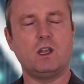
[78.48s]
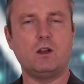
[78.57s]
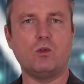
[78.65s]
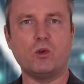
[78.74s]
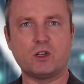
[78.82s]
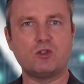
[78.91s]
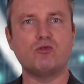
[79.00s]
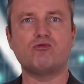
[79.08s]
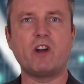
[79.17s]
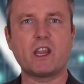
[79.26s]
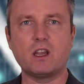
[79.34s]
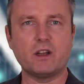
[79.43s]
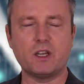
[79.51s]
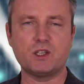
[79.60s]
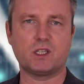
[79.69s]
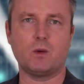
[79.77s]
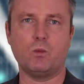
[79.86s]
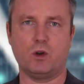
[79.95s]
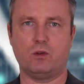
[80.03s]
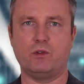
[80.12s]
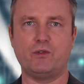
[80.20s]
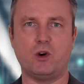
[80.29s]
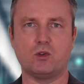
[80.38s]
in order to recognize someone on
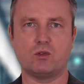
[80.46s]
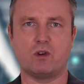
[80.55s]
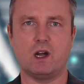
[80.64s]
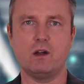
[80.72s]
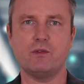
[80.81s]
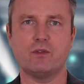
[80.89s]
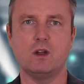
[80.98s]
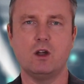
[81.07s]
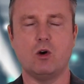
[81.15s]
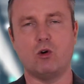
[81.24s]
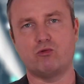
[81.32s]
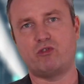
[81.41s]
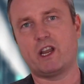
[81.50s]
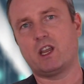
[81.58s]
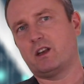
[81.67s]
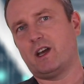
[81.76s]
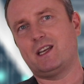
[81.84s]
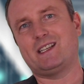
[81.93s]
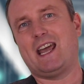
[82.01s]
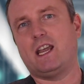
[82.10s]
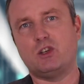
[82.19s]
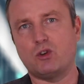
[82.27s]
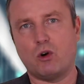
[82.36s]
a photograph or recognize
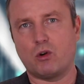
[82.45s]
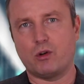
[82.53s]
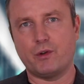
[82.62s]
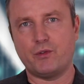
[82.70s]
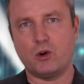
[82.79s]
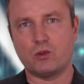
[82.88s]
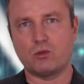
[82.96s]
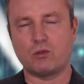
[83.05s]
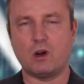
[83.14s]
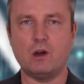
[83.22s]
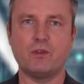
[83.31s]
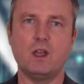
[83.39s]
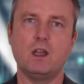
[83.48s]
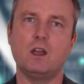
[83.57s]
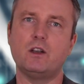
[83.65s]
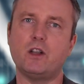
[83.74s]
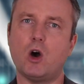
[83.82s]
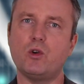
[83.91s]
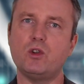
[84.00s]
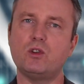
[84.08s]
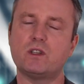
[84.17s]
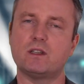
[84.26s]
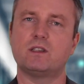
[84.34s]
a dog on a photograph. Now
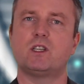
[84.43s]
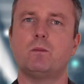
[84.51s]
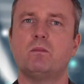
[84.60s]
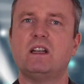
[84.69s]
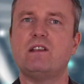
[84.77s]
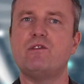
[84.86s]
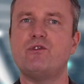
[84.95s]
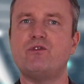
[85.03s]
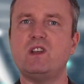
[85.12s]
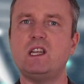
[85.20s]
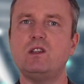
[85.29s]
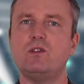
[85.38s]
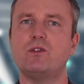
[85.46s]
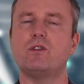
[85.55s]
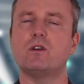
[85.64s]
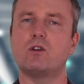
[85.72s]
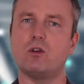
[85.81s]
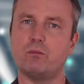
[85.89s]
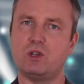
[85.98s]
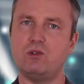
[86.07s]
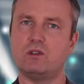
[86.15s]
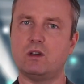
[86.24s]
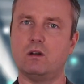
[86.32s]
you just simply feed the
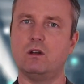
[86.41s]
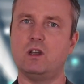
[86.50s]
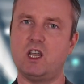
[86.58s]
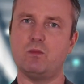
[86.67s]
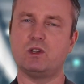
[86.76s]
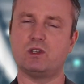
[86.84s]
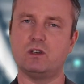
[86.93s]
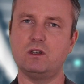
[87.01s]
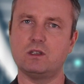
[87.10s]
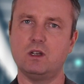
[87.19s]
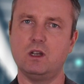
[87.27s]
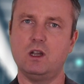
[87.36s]
computer images